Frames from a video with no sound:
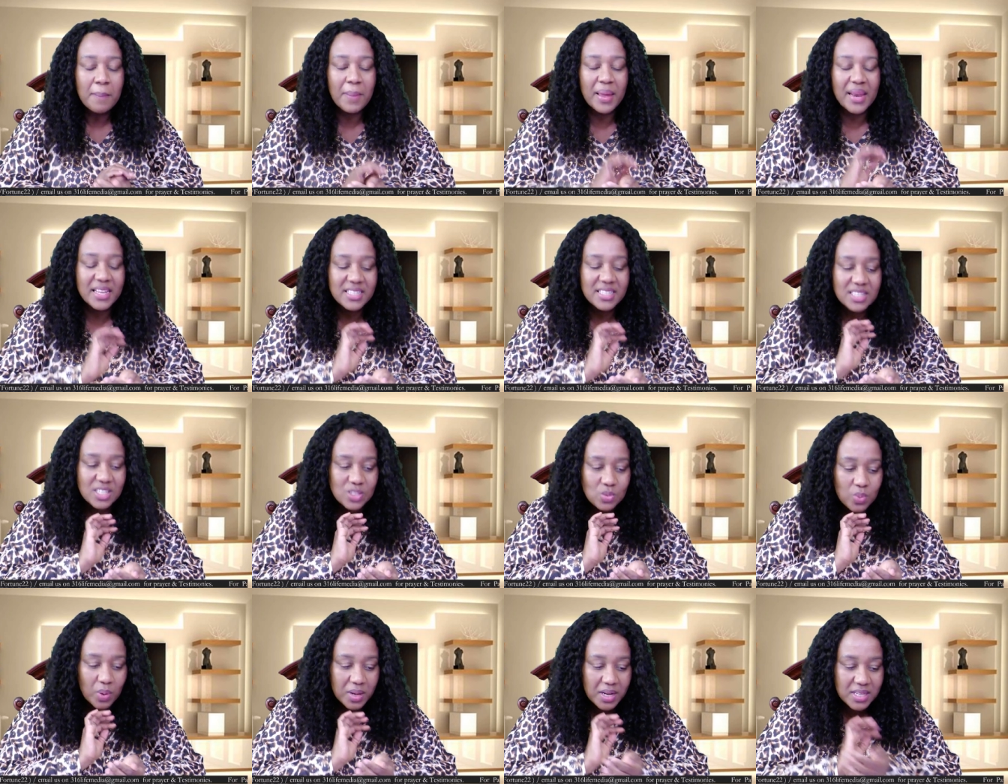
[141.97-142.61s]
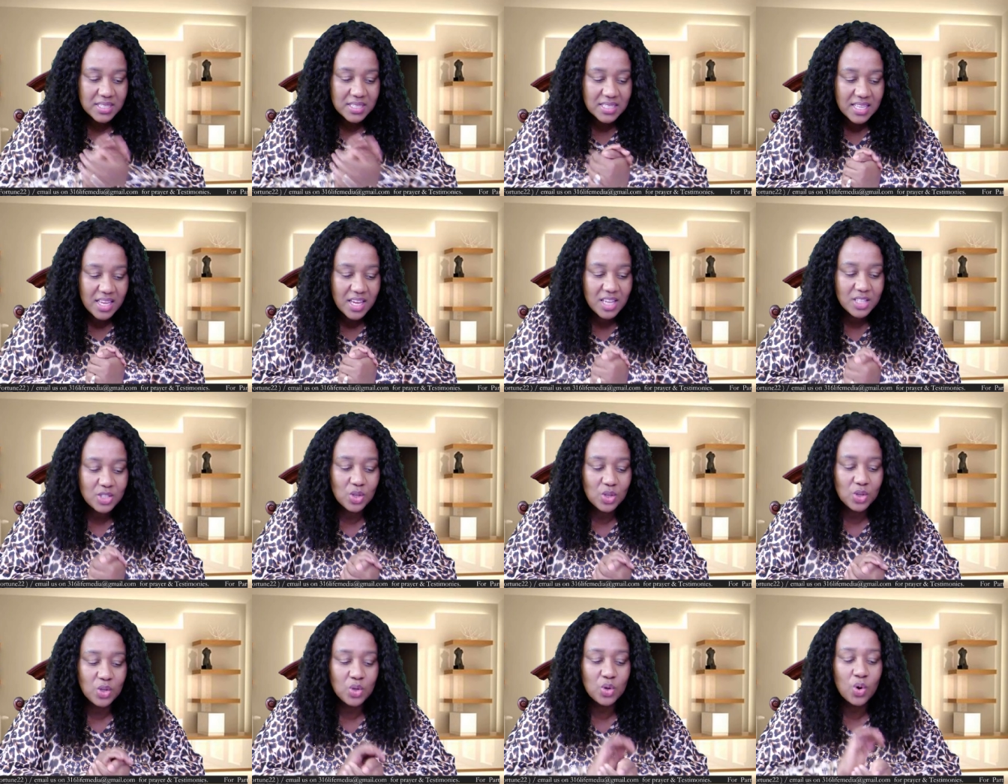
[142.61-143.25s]
but I just want to say
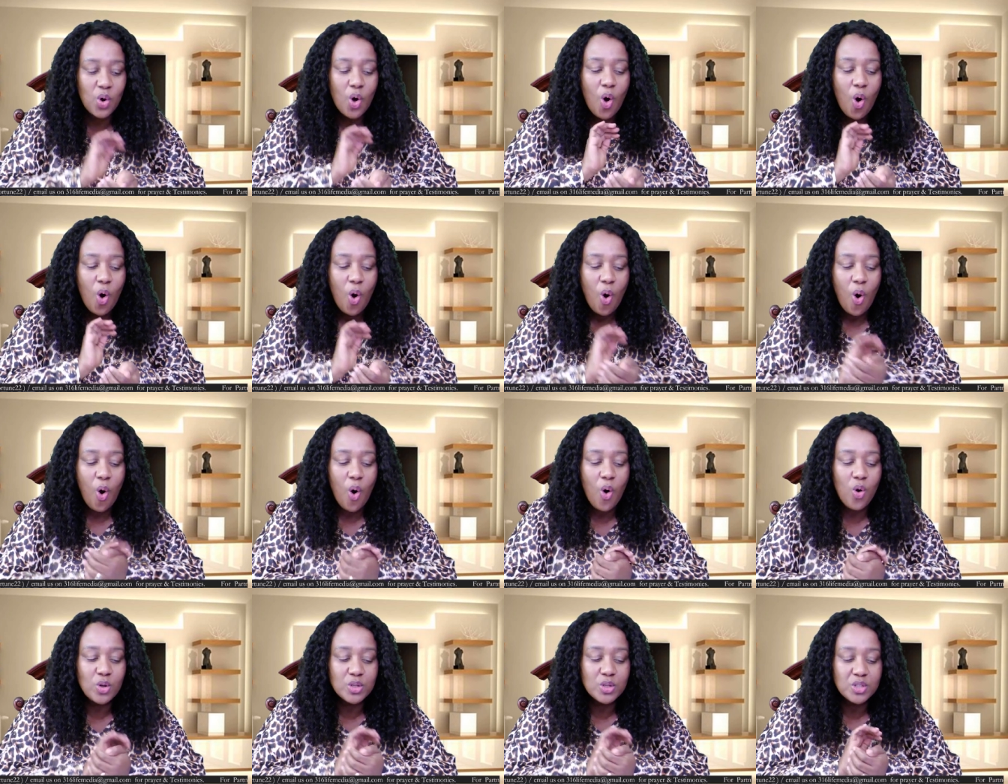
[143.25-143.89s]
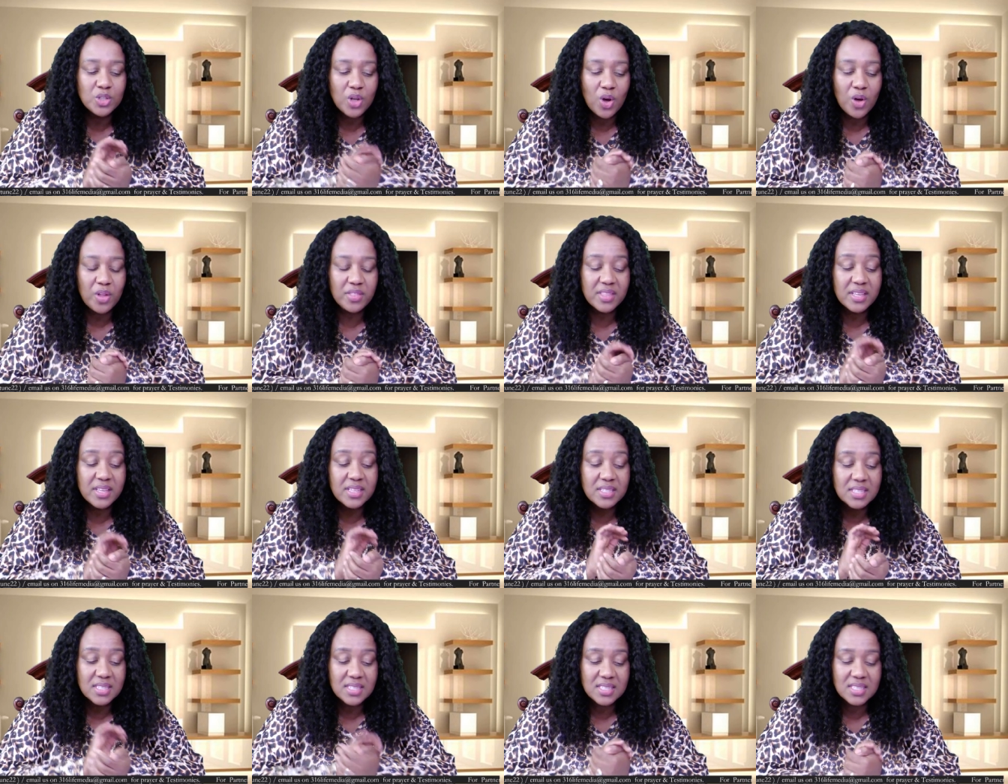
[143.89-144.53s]
to you, hold on.
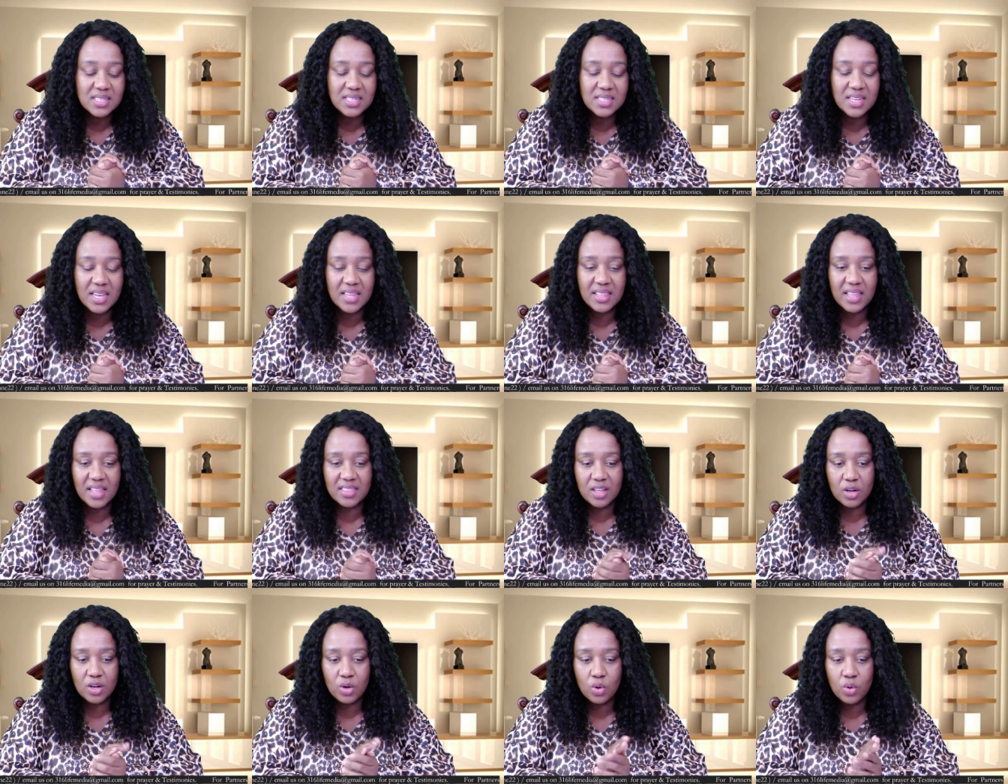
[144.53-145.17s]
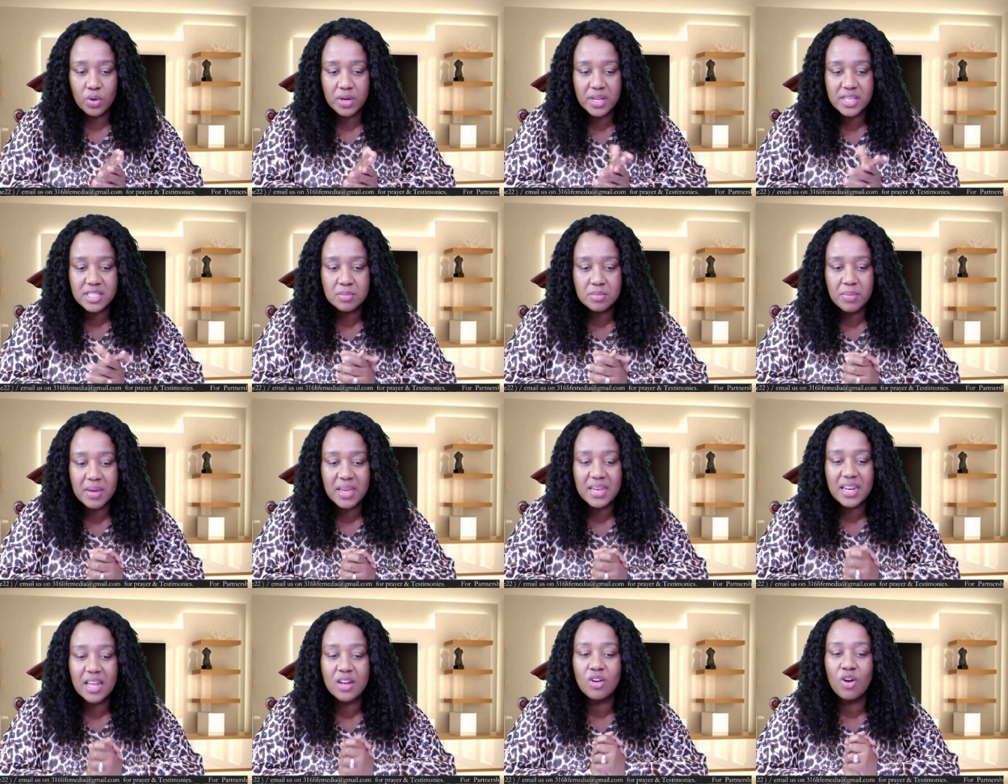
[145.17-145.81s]
This is the day that the Lord has
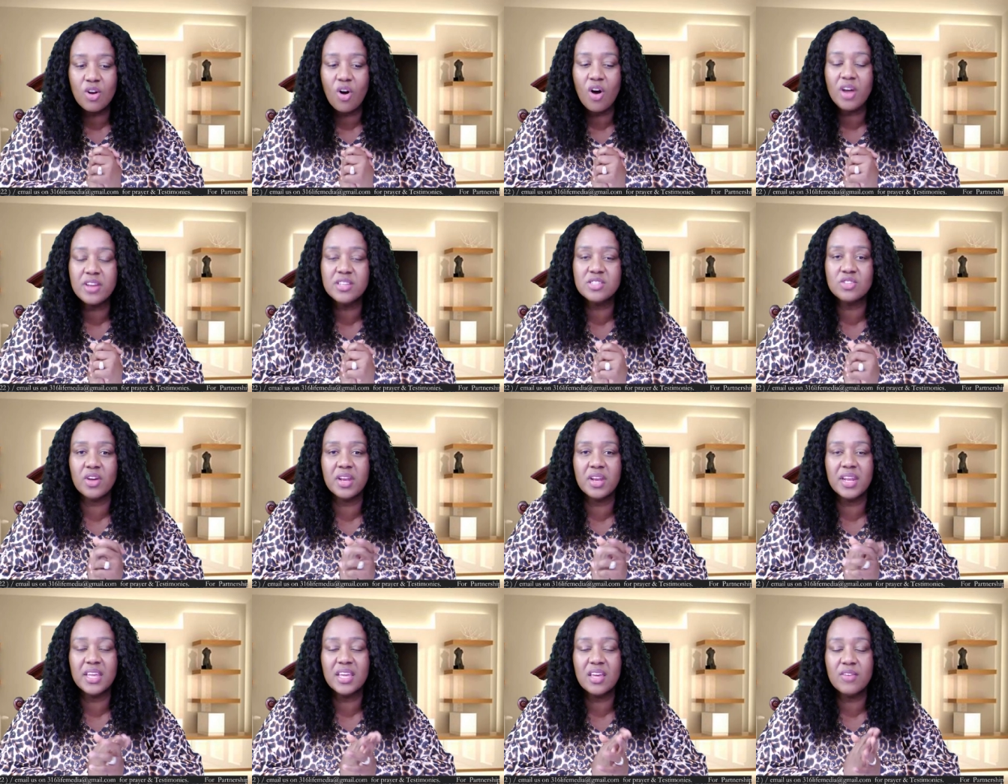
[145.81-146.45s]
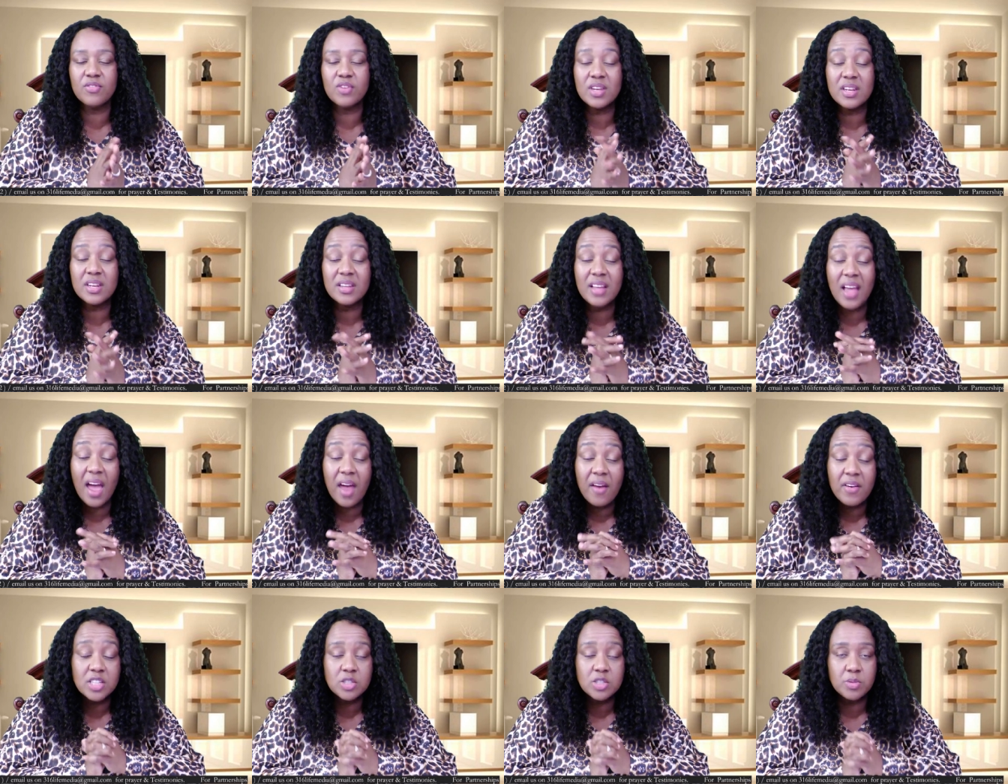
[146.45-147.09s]
made, and God is going to give you
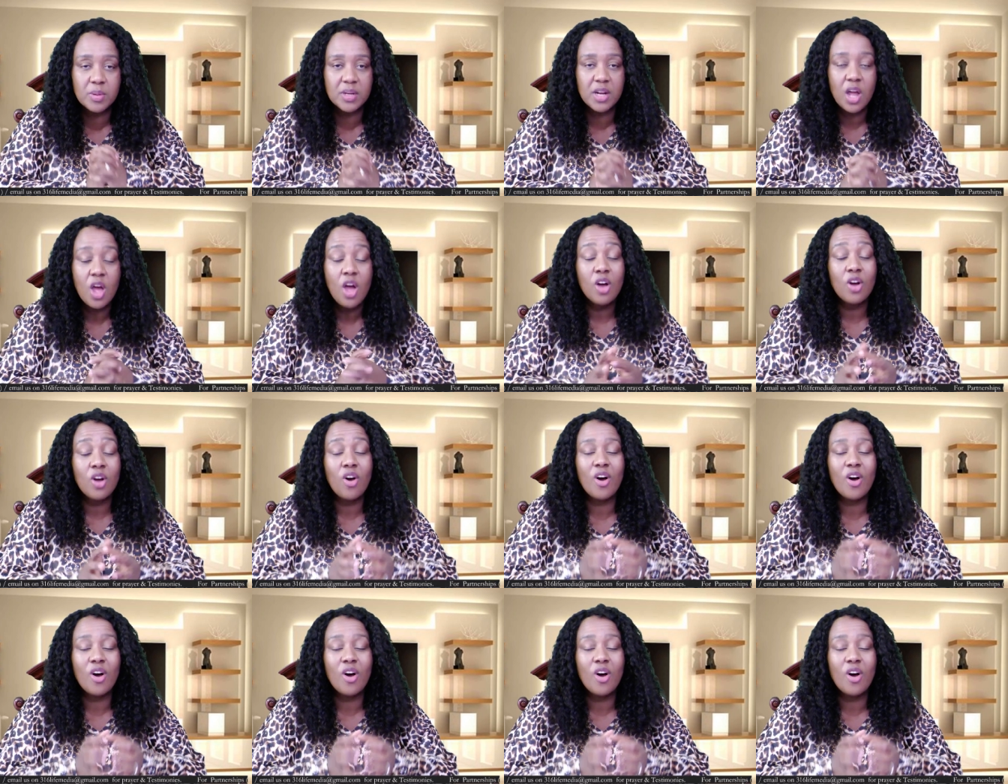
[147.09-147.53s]
encouragement.